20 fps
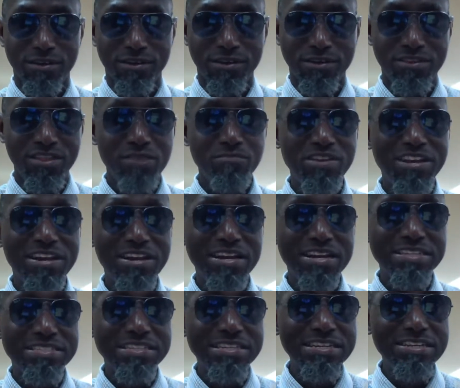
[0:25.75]
They have been
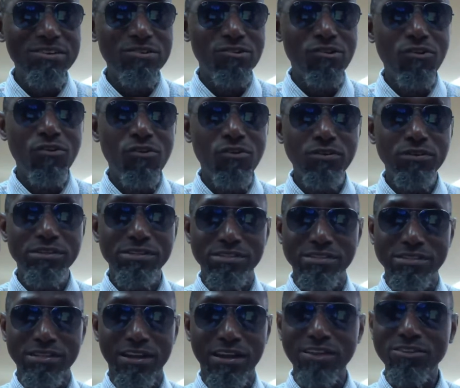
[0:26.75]
letting in
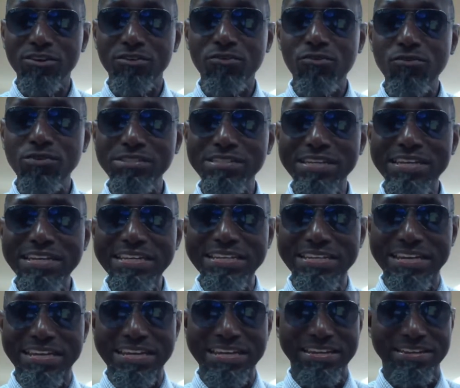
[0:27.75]
goals, a lot of goals
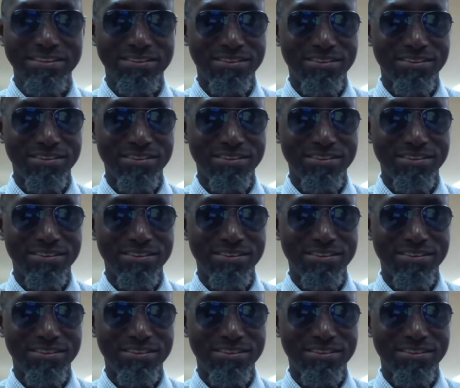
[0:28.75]
lately.